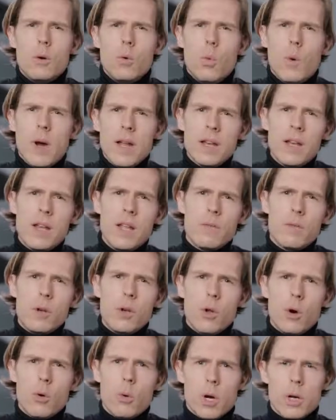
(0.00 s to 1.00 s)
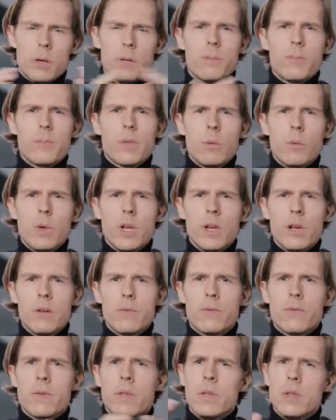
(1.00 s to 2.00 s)
One level lower, we have
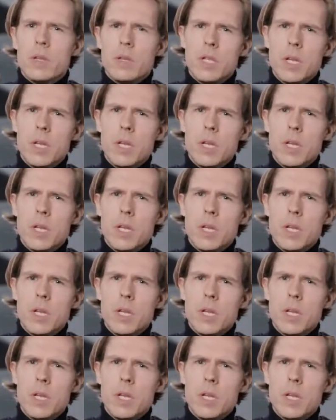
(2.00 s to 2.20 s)
the